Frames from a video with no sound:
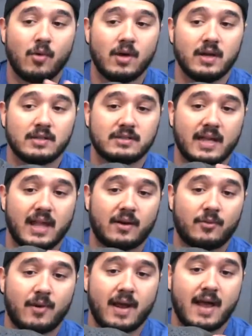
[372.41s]
was at
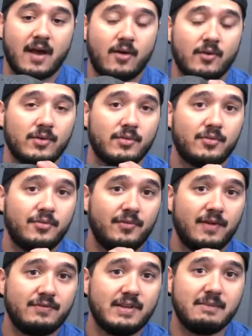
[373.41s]
around
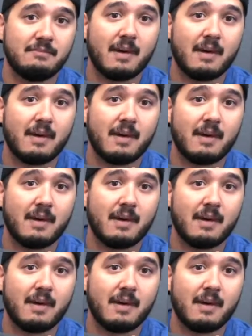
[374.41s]
50